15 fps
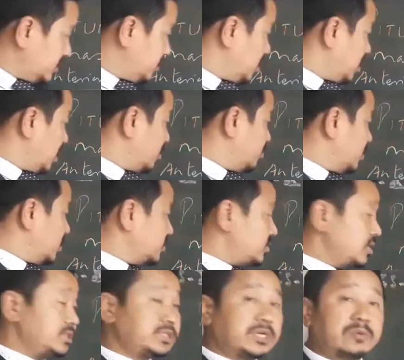hormone
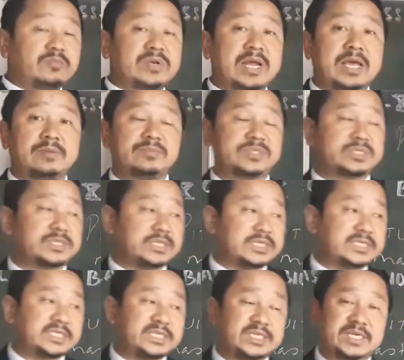also sometimes is
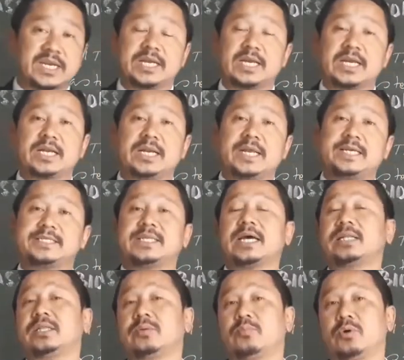secreted less
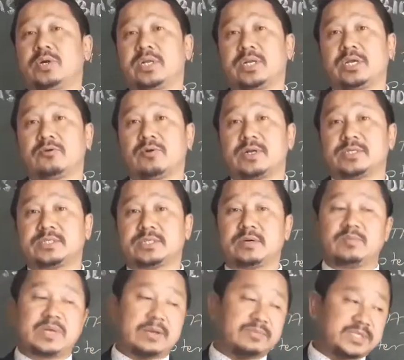than the body requires,
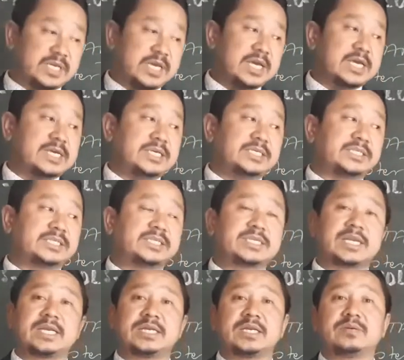sometimes is
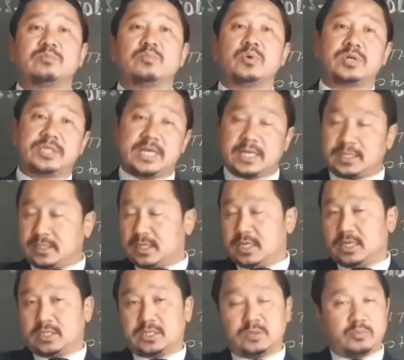secreted more than
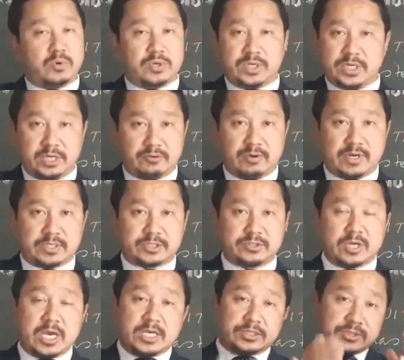the body requires.
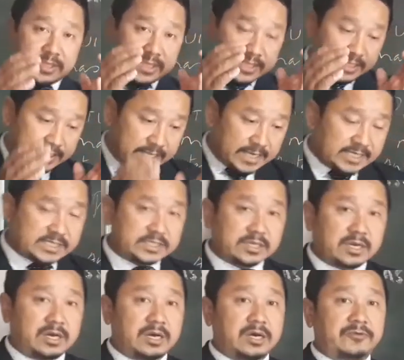So in case
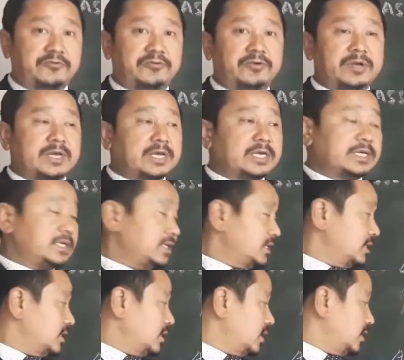of
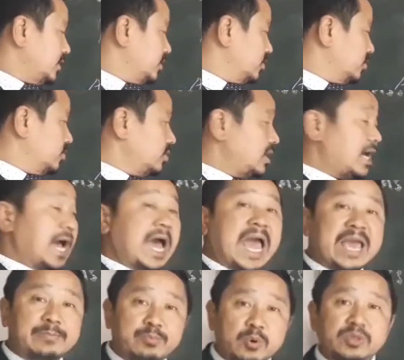
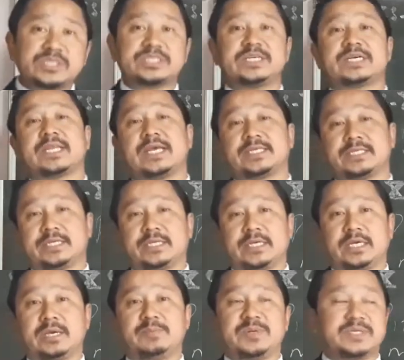hyposecretion,
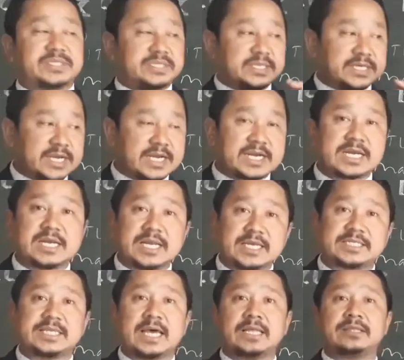if it is secreted less
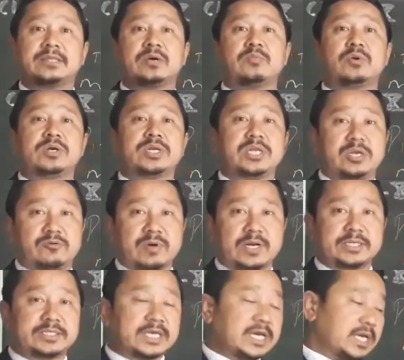than the body
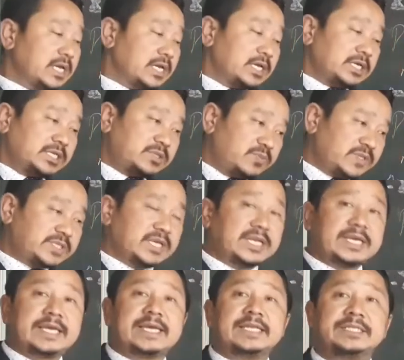requires,
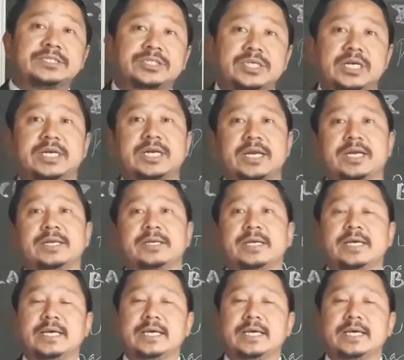especially in children,